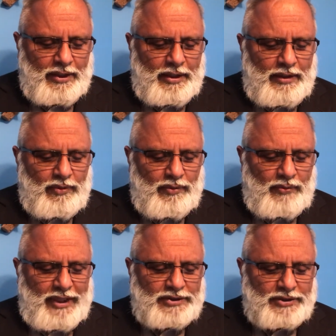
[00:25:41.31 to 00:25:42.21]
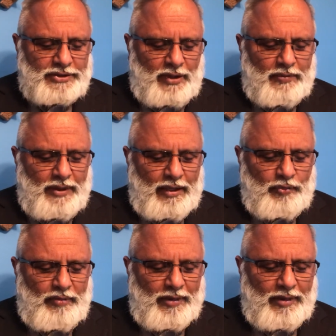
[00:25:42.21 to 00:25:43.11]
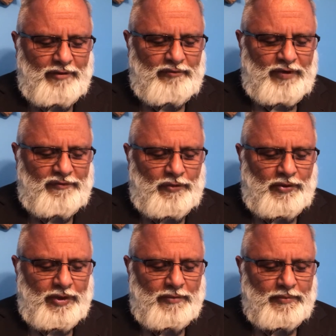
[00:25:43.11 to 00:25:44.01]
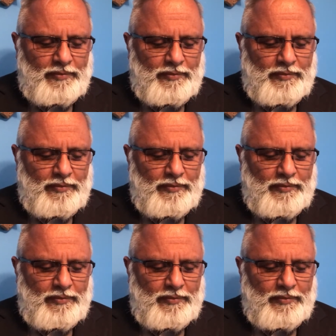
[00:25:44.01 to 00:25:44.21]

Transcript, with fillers: he will raise us up, that we may live before him.